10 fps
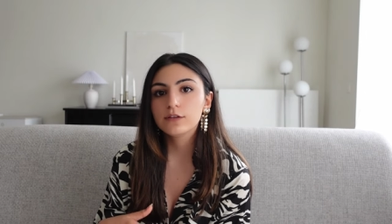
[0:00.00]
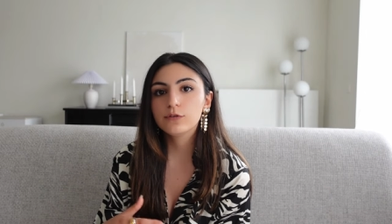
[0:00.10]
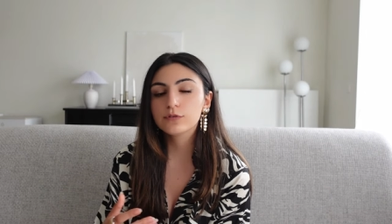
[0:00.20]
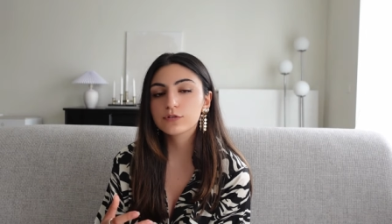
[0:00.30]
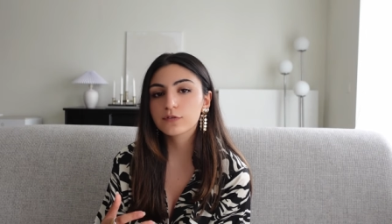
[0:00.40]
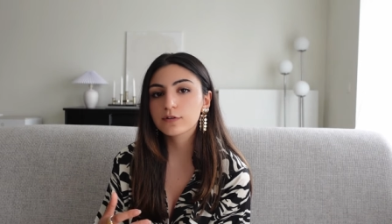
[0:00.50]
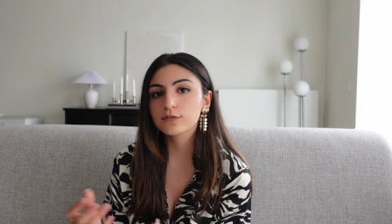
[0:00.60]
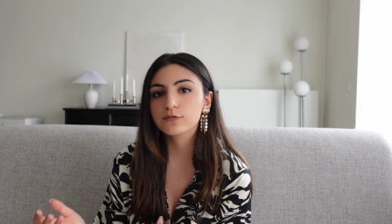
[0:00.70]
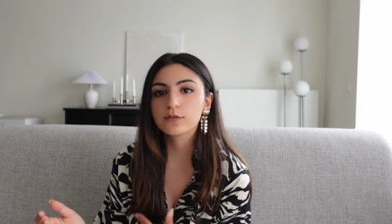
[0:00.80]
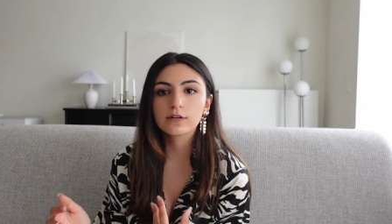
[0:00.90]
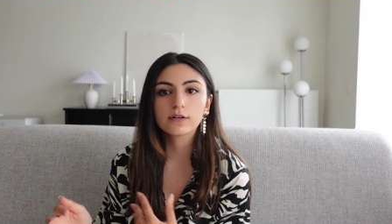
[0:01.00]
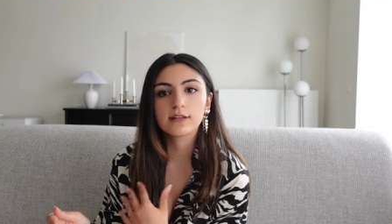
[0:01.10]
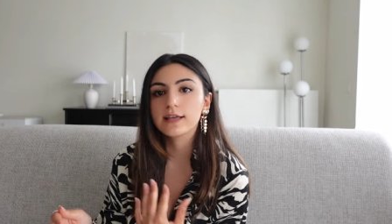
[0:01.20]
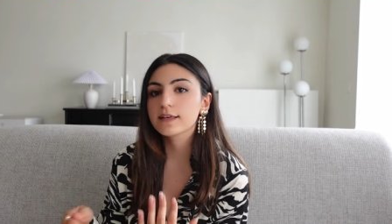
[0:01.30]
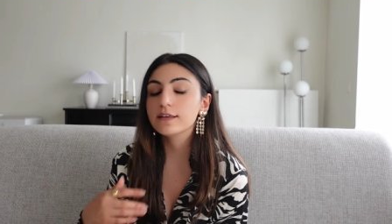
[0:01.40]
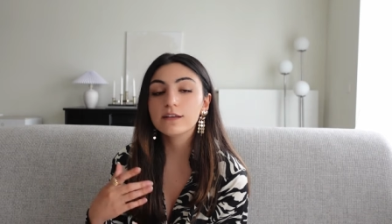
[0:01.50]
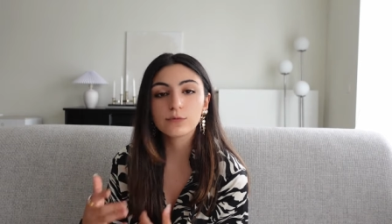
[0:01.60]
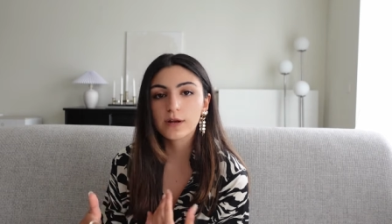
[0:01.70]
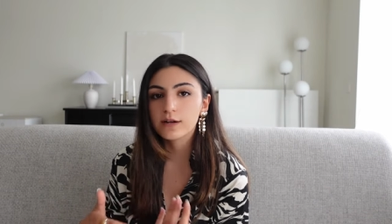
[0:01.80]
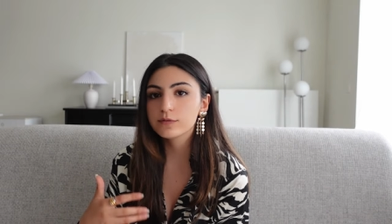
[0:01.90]
useful for like year
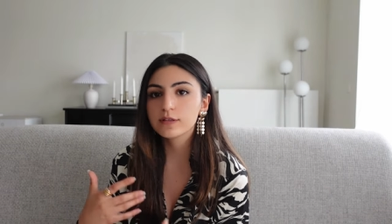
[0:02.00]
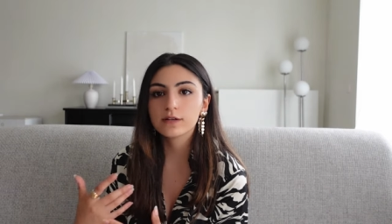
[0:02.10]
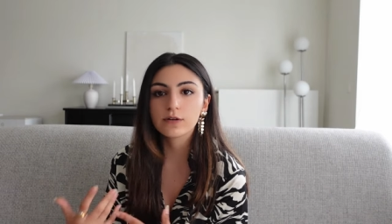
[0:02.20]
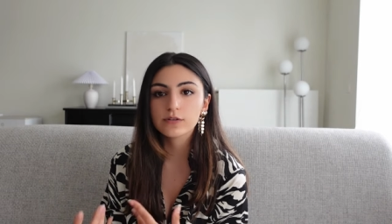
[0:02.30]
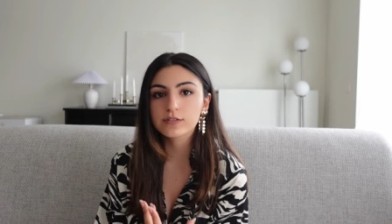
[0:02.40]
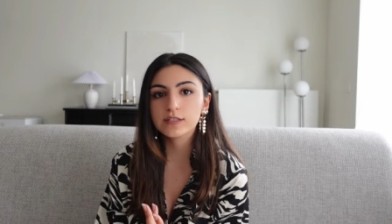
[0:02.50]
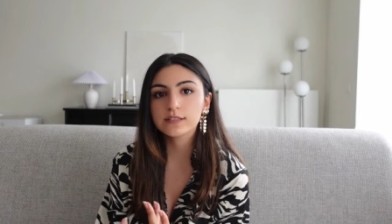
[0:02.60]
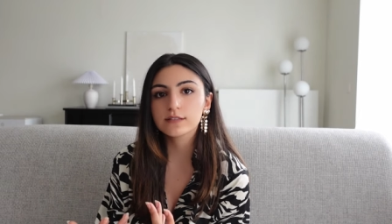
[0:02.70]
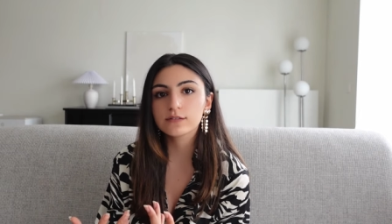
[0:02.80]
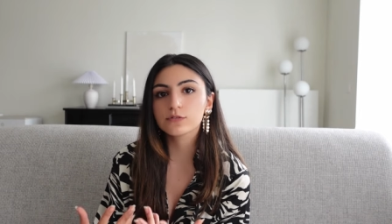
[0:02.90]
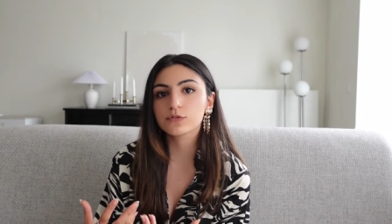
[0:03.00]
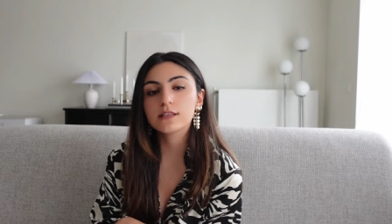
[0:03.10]
round and all seasons.